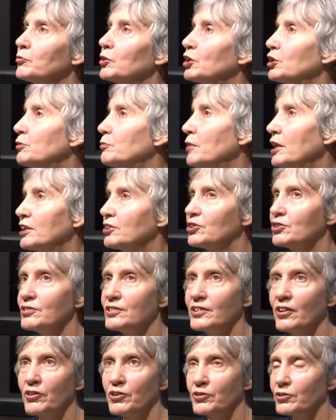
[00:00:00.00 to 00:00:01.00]
Well, you might do
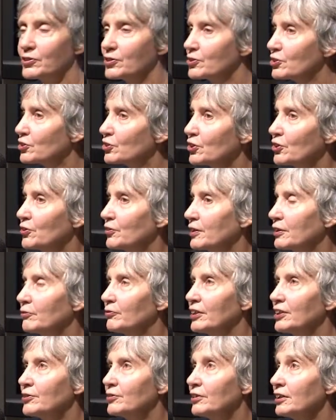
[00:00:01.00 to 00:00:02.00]
so through stirring
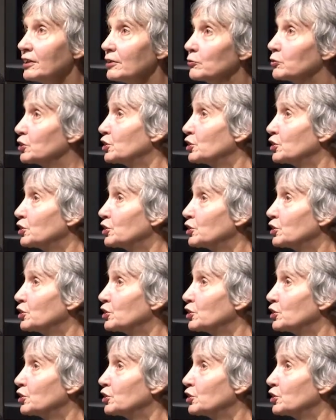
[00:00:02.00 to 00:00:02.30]
rhetoric,